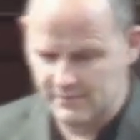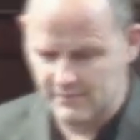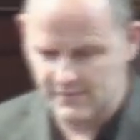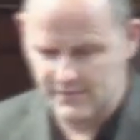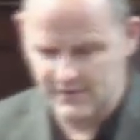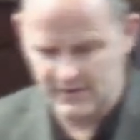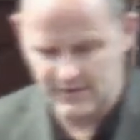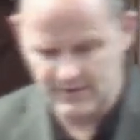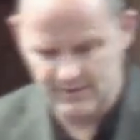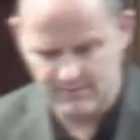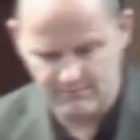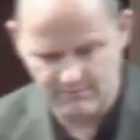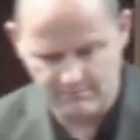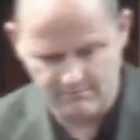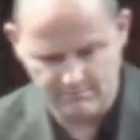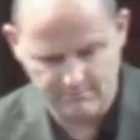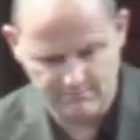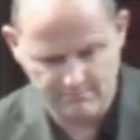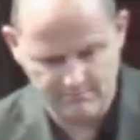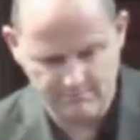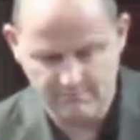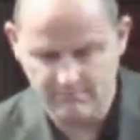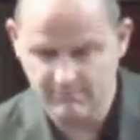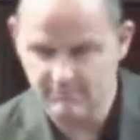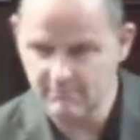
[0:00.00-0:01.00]
and
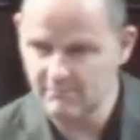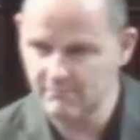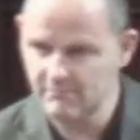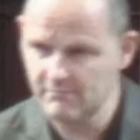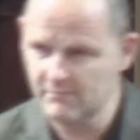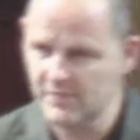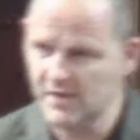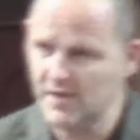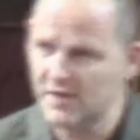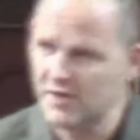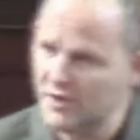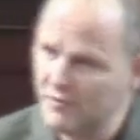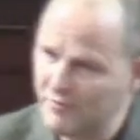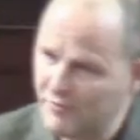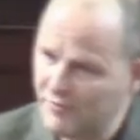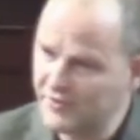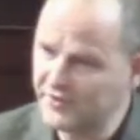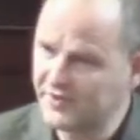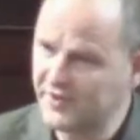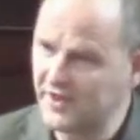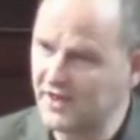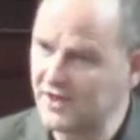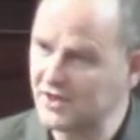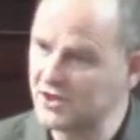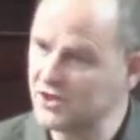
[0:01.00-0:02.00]
the
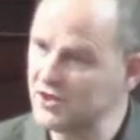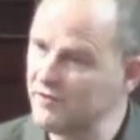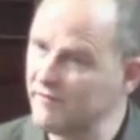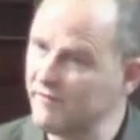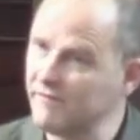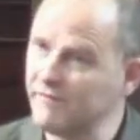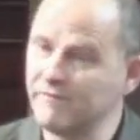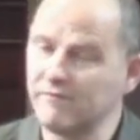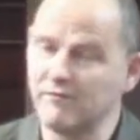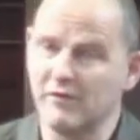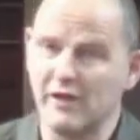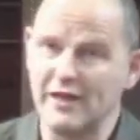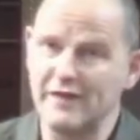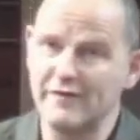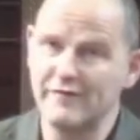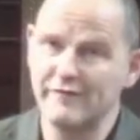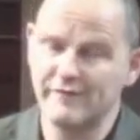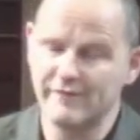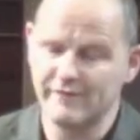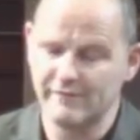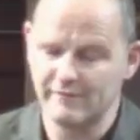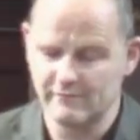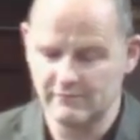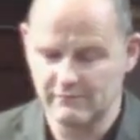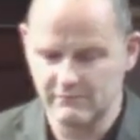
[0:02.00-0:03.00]
protection of
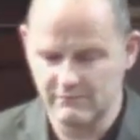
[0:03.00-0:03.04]
life,